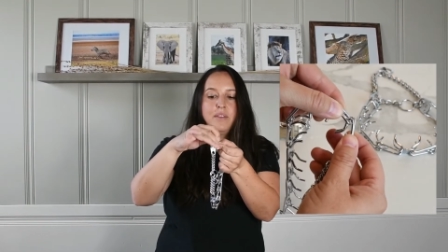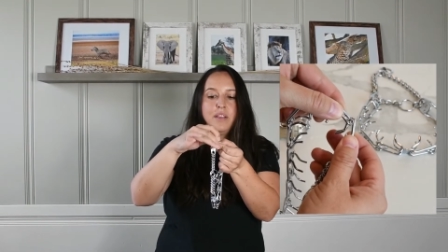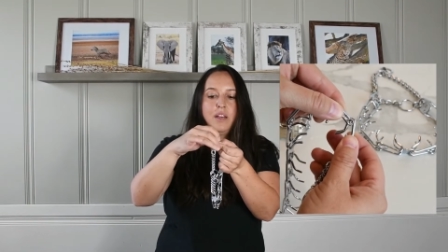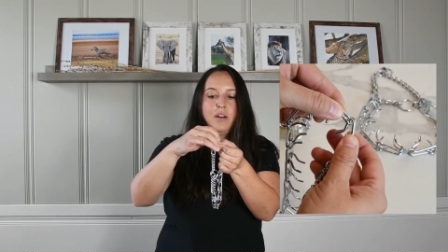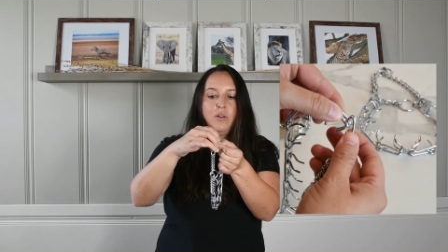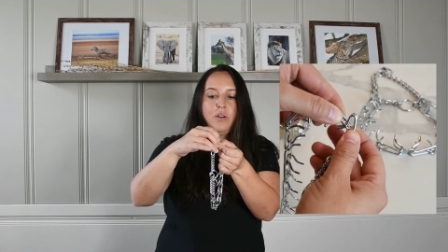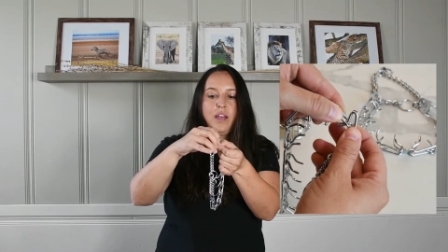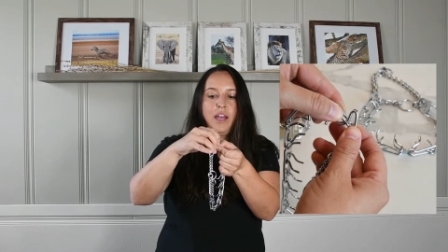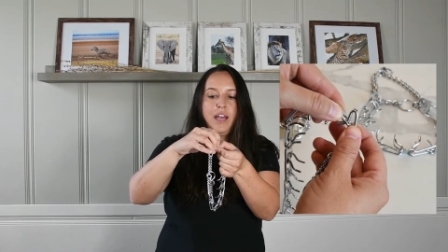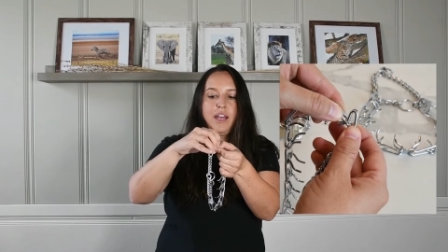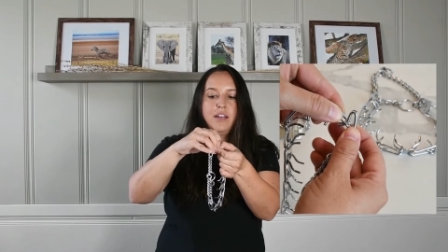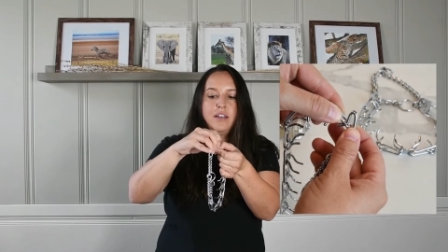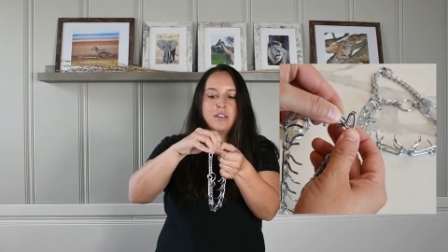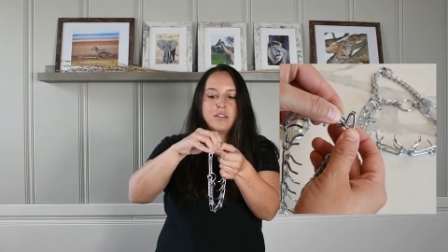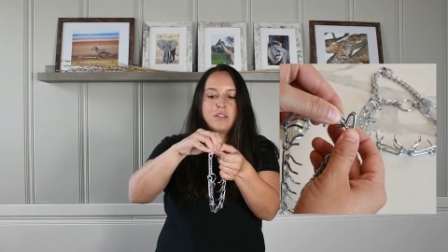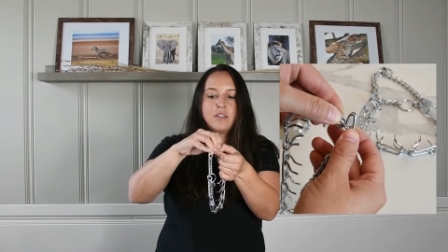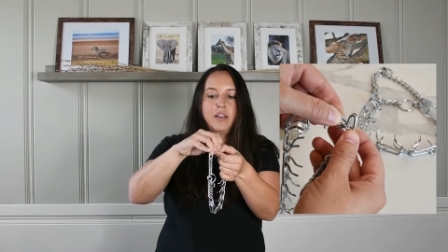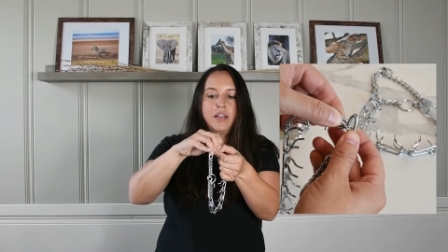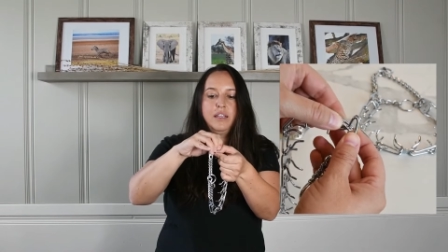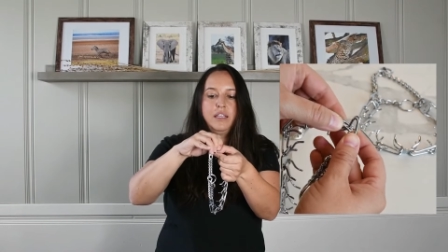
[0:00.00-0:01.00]
okay?
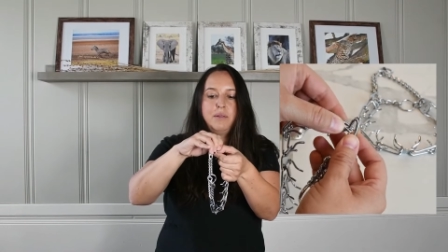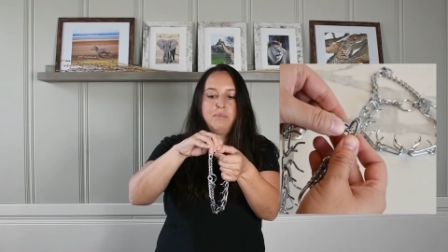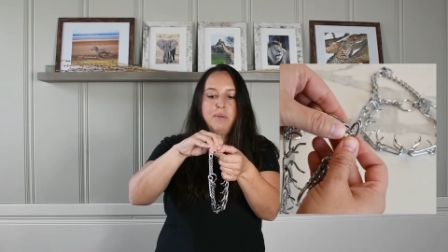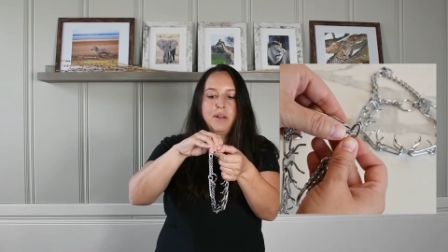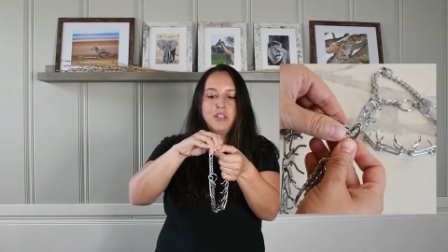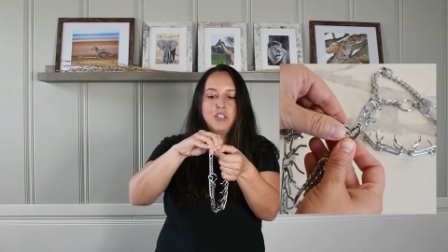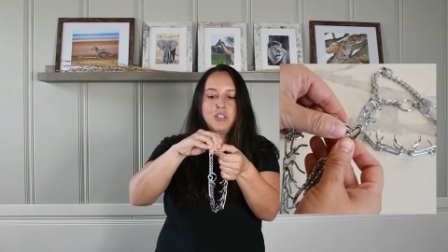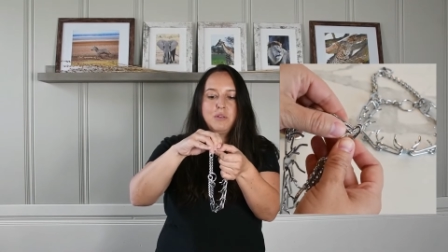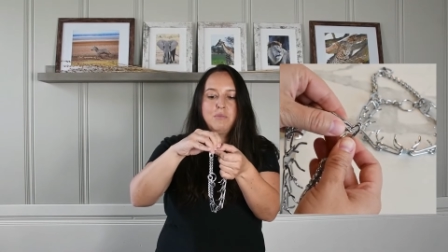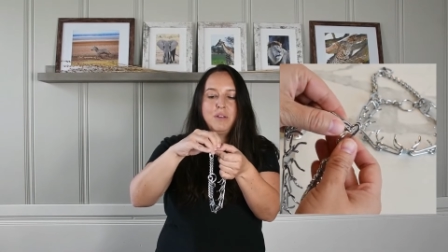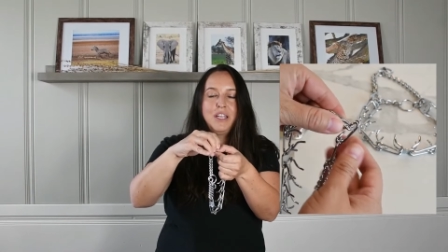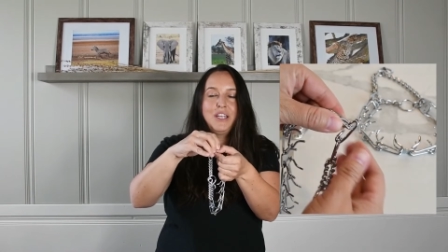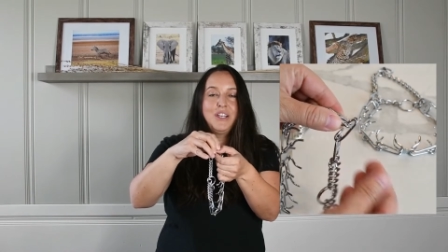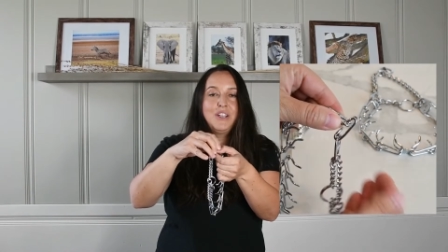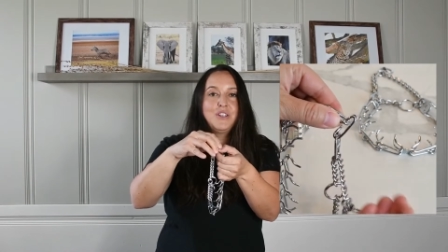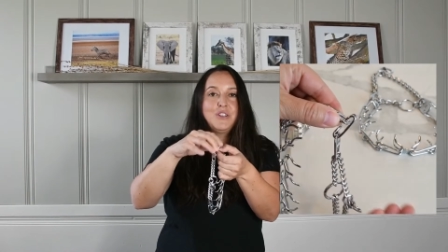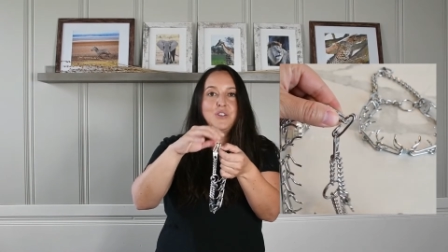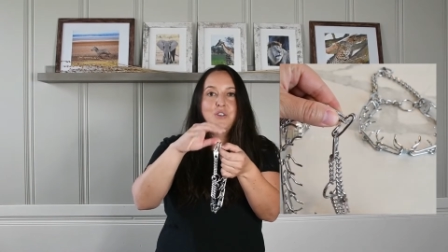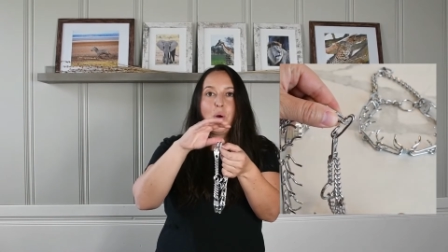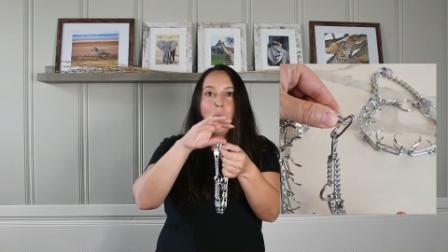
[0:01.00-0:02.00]
Just slightly pinch them.
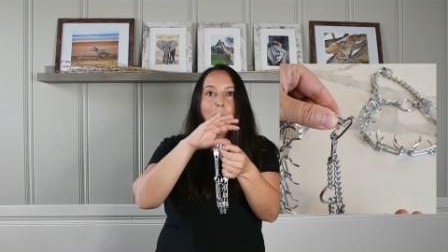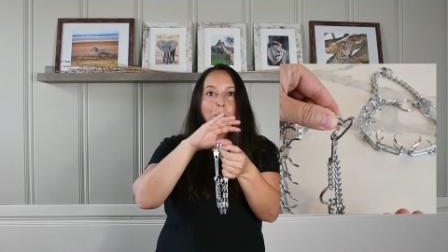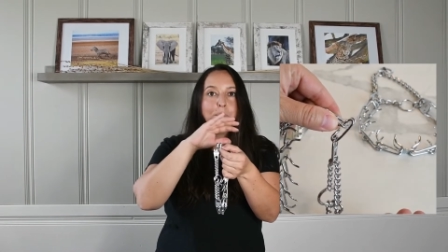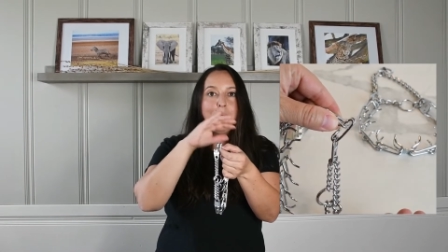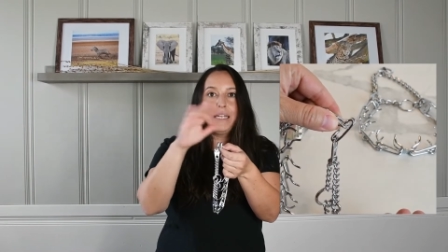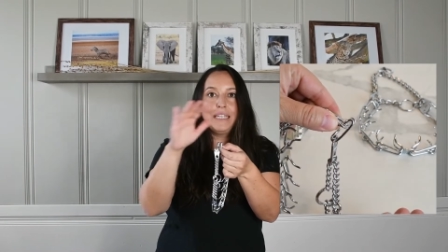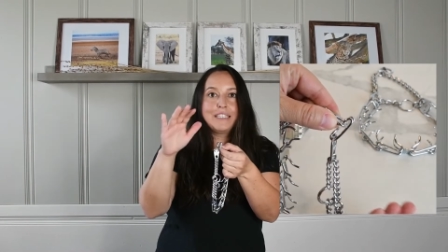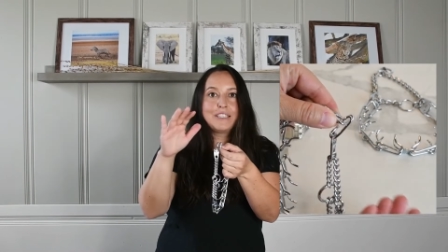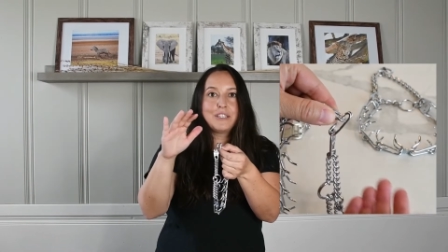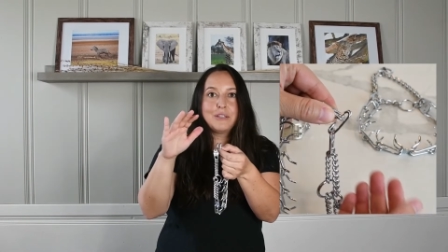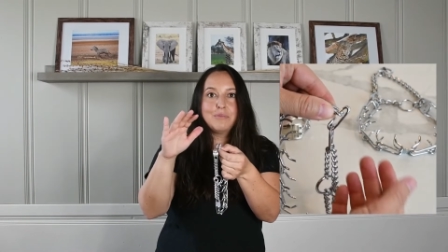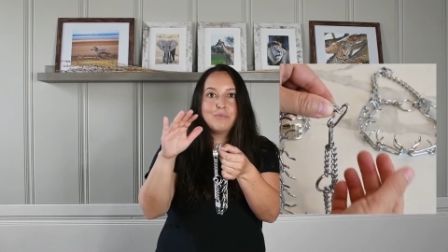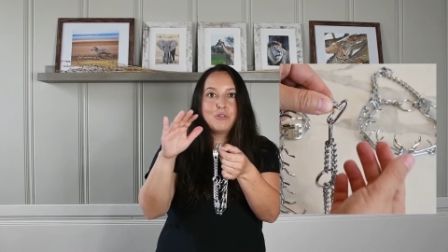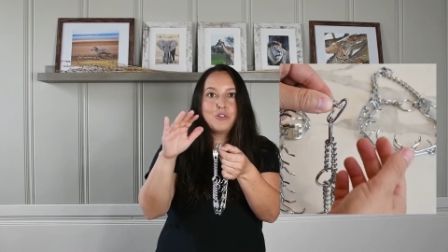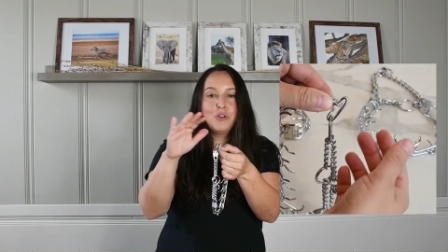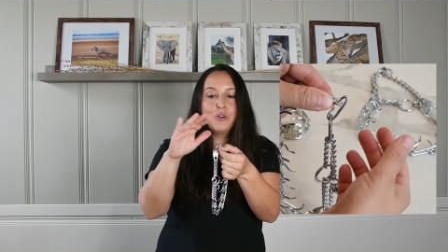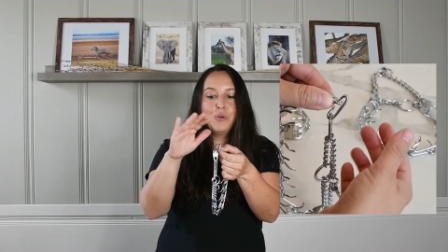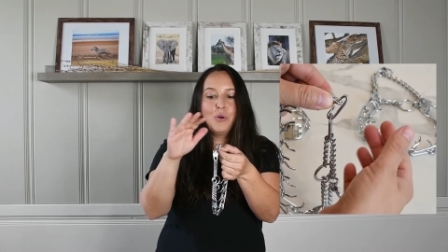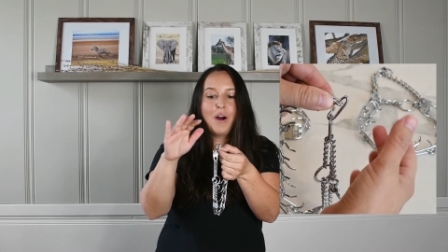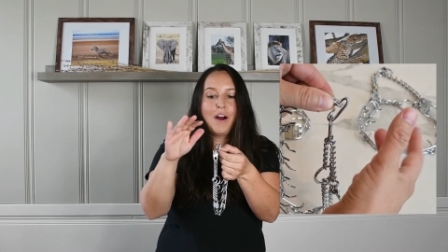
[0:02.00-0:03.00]
Don't pinch them
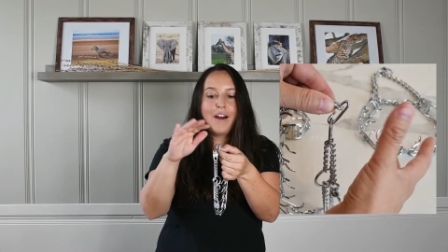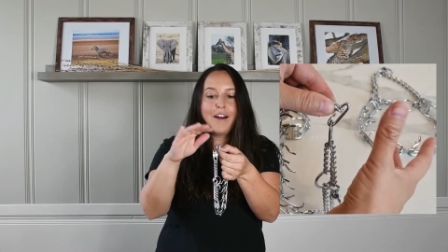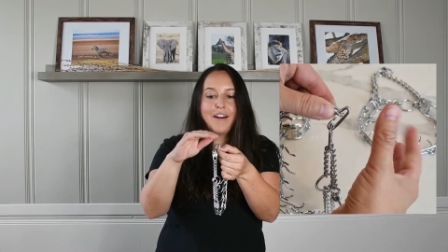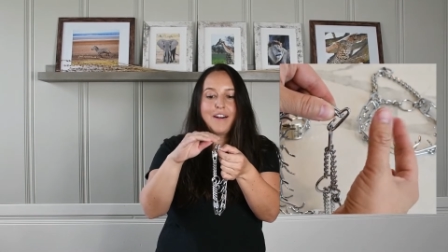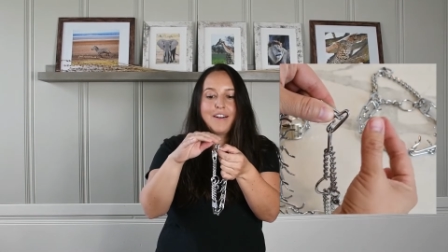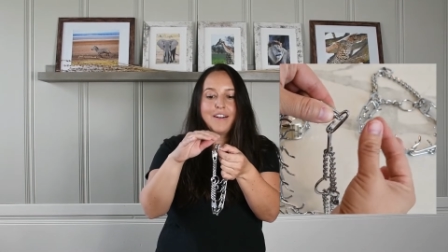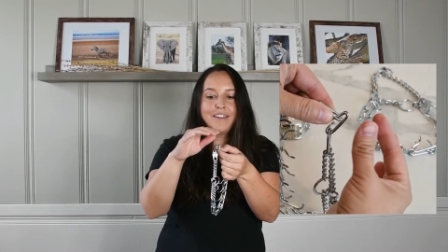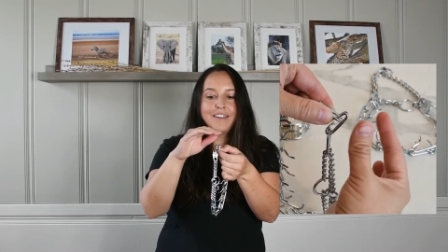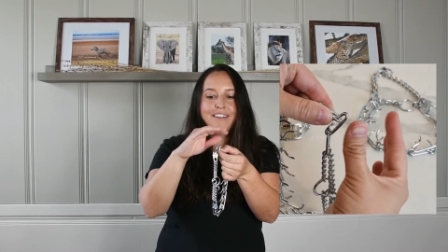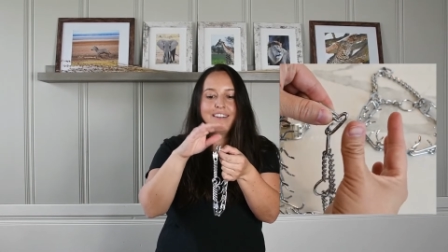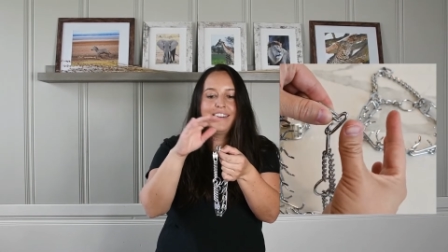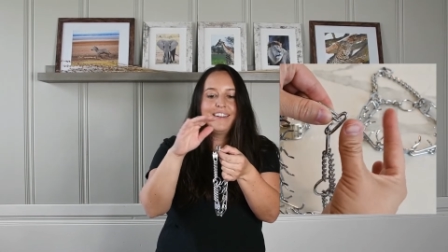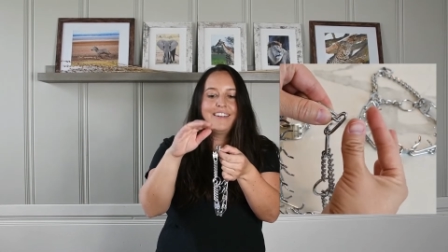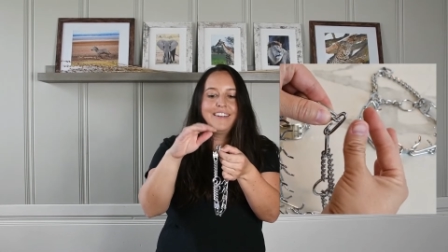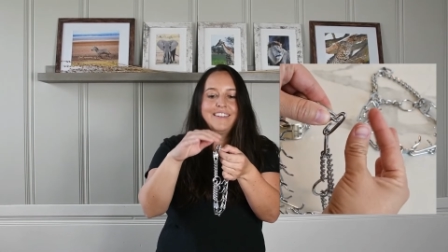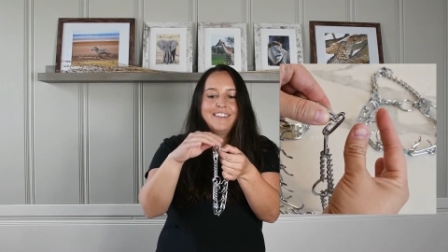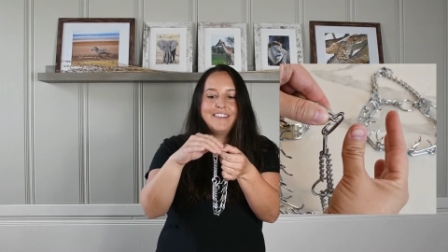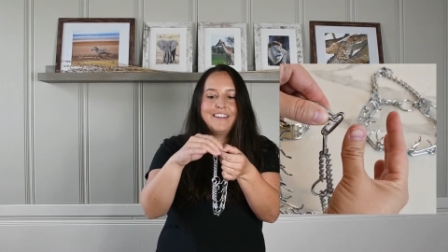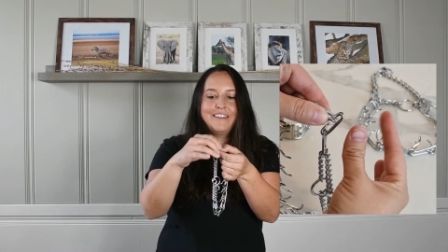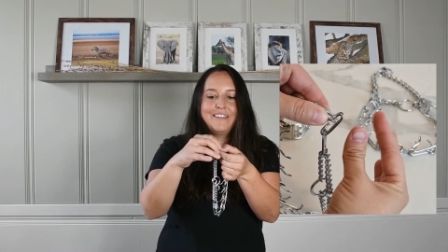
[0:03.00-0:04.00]
too hard,
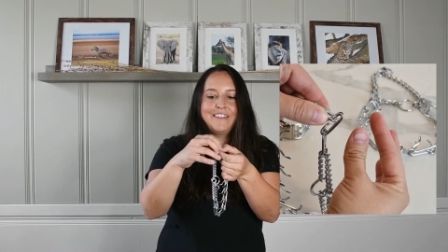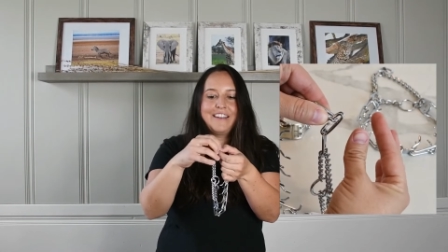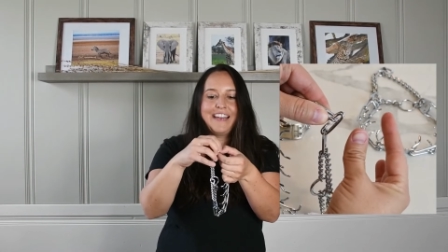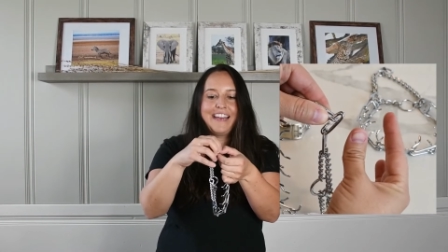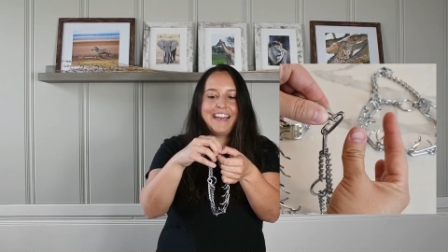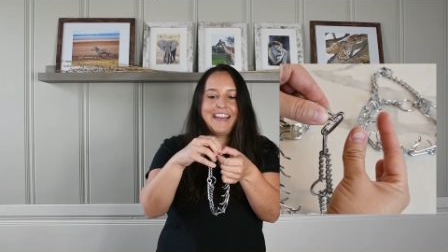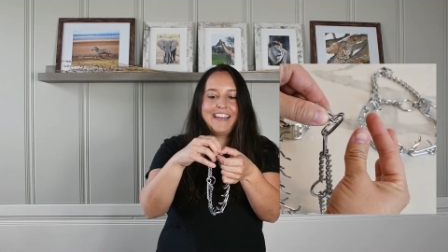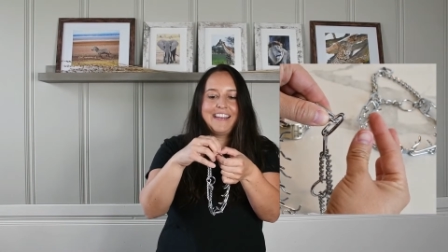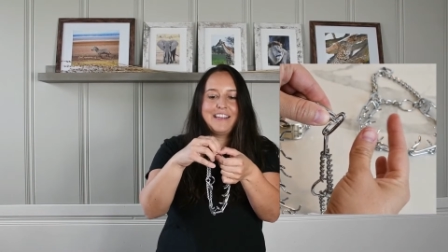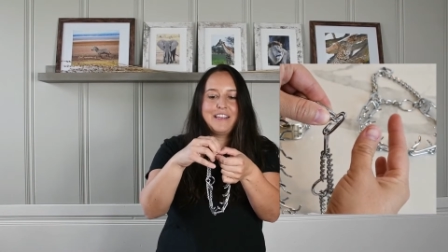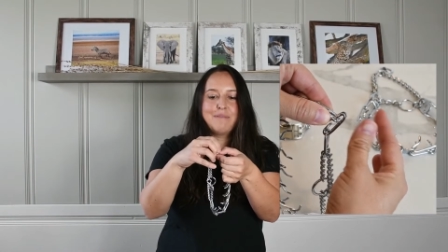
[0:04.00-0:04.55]
okay?